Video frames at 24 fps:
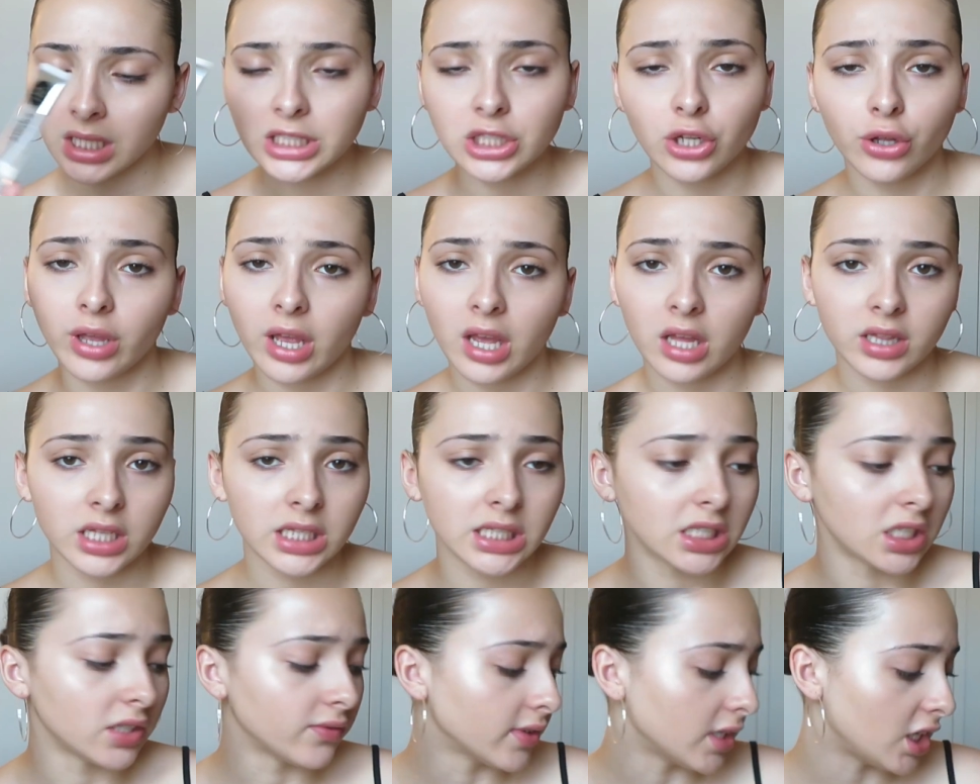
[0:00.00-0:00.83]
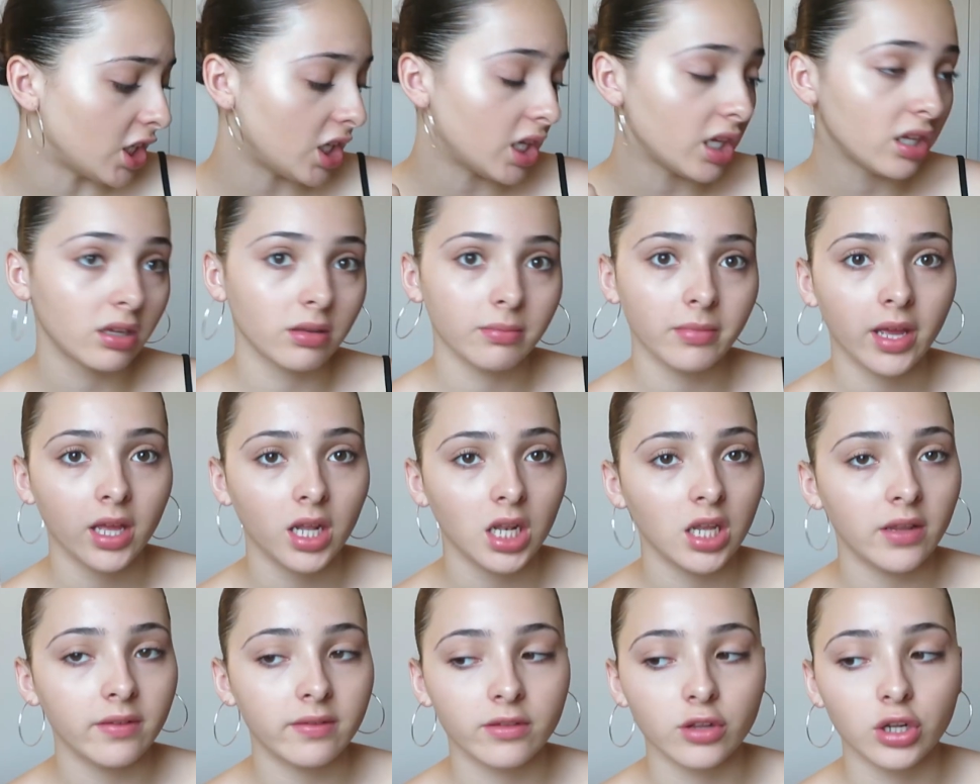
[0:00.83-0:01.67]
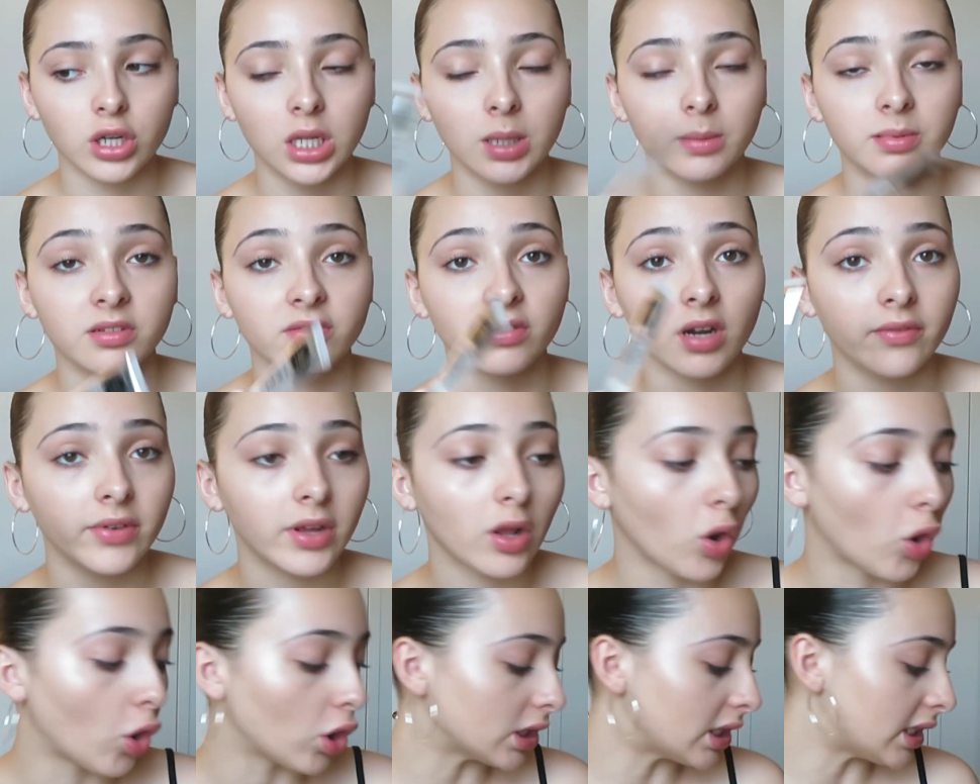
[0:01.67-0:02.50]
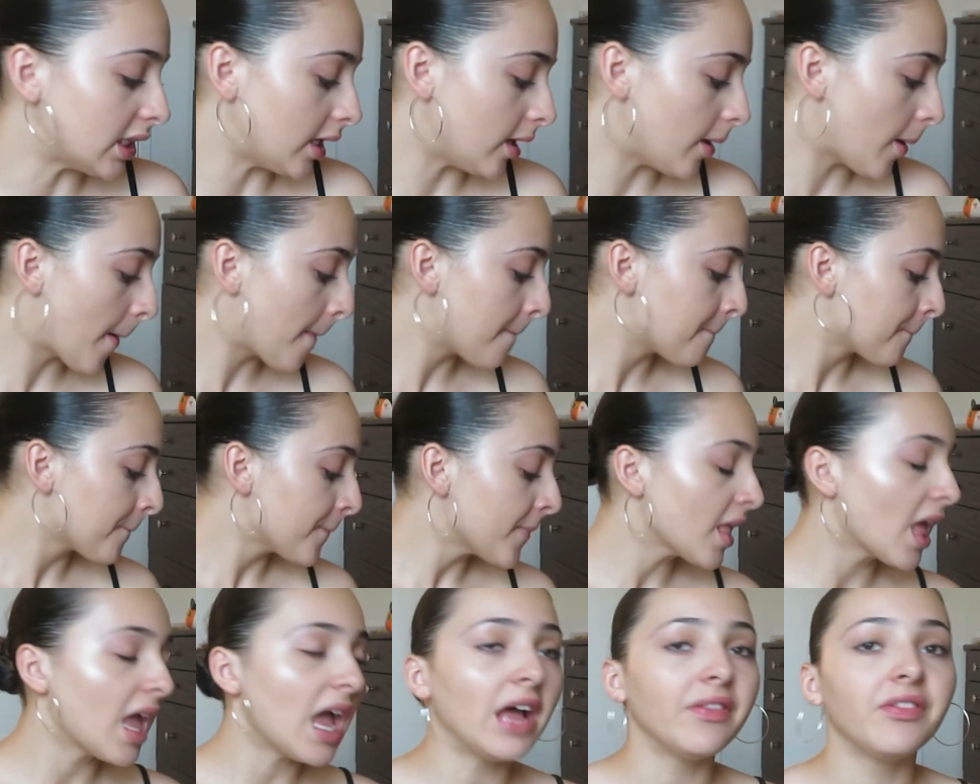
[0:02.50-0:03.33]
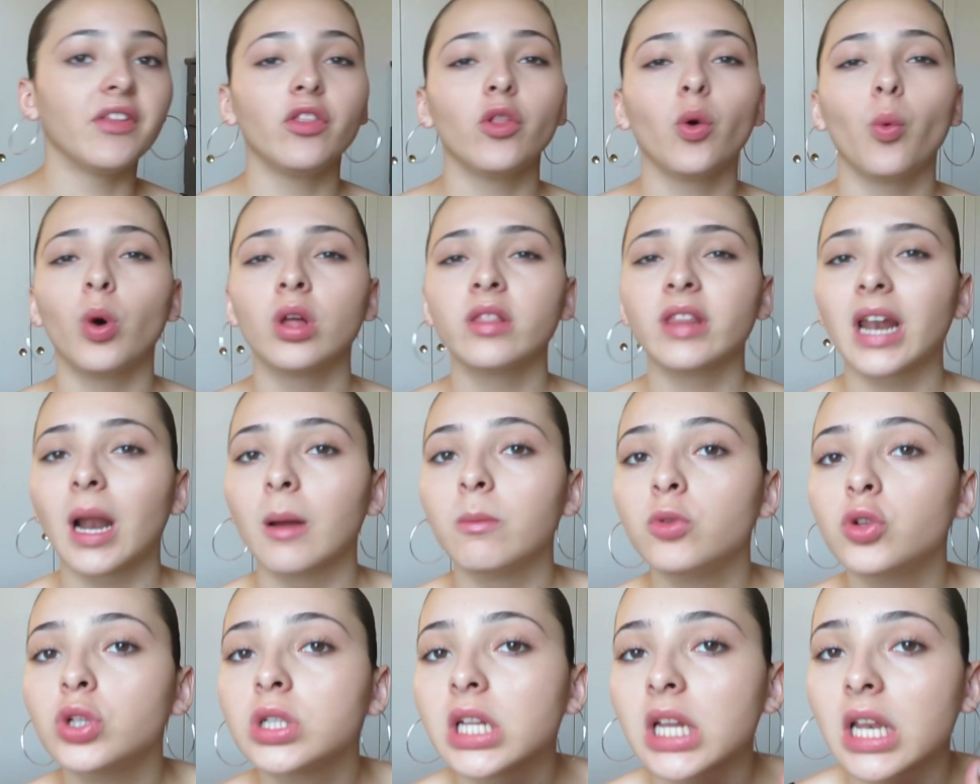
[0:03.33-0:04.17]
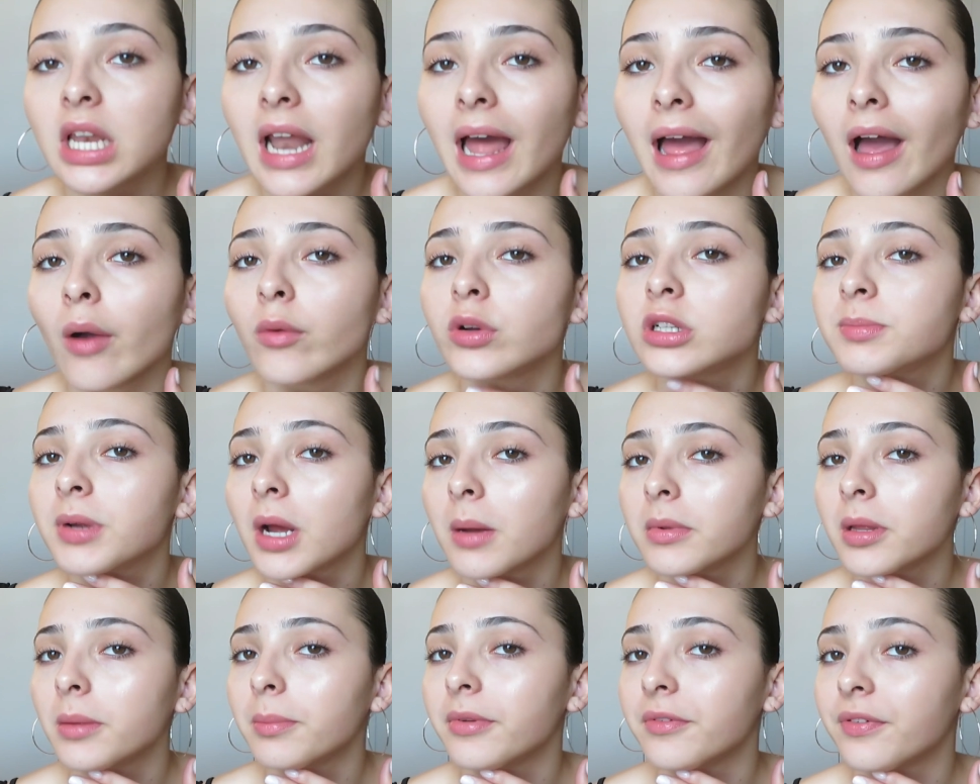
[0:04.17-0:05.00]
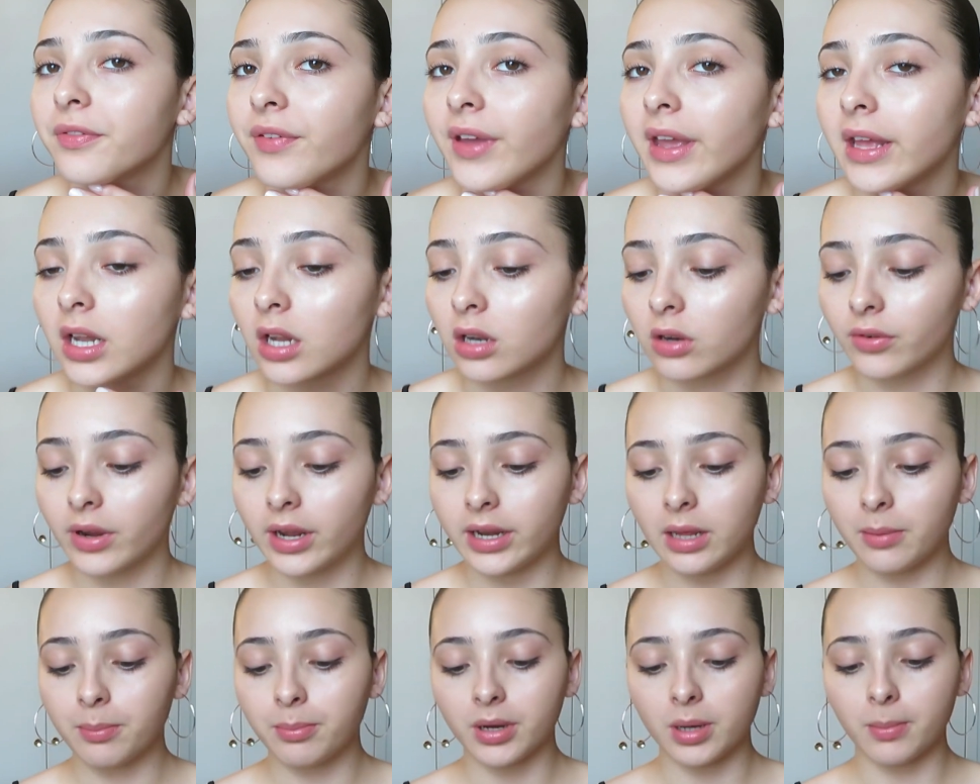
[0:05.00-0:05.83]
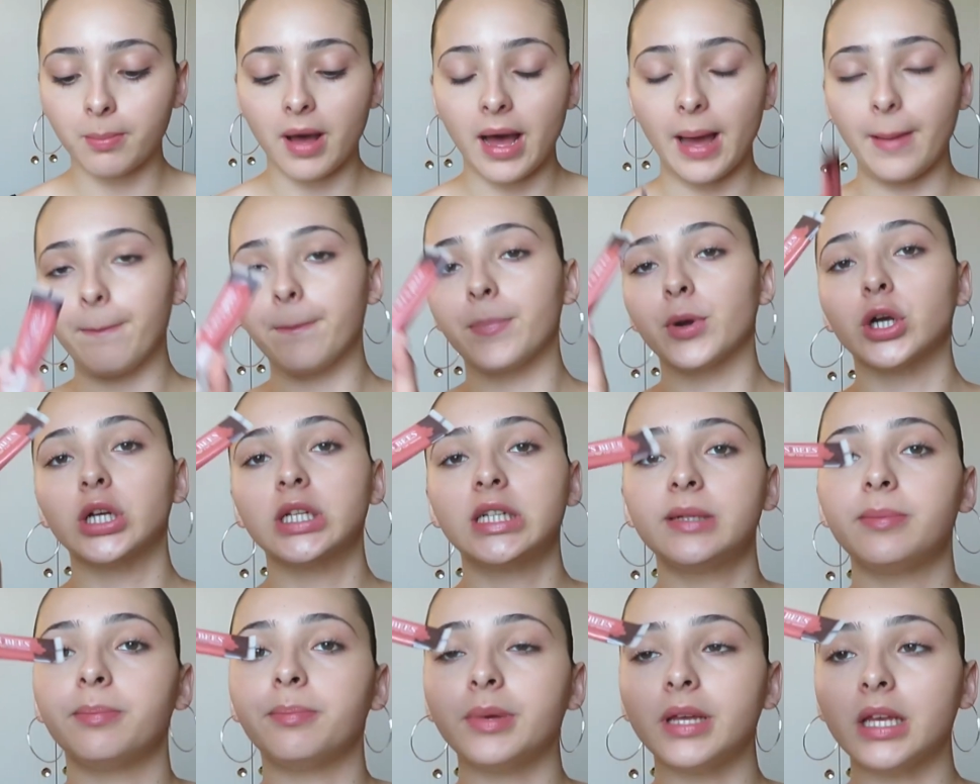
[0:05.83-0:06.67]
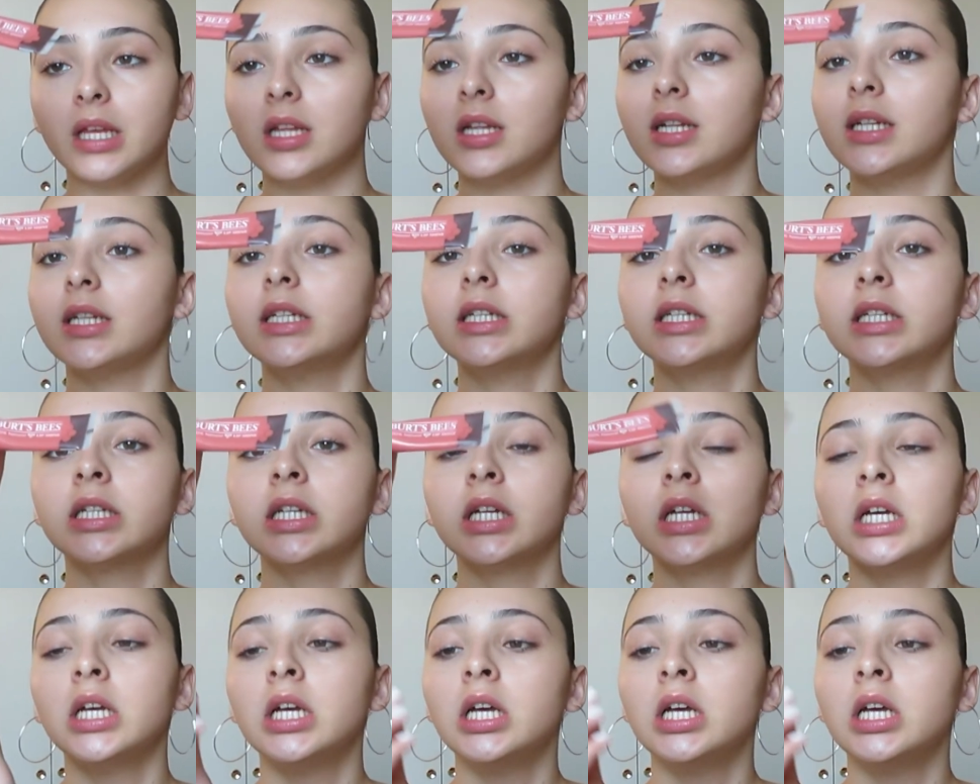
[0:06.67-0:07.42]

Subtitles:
So yeah, this is really, it leaves your lips very glossy. And then the one that I'm using now is probably a bit faded already, but my Burt's Bees,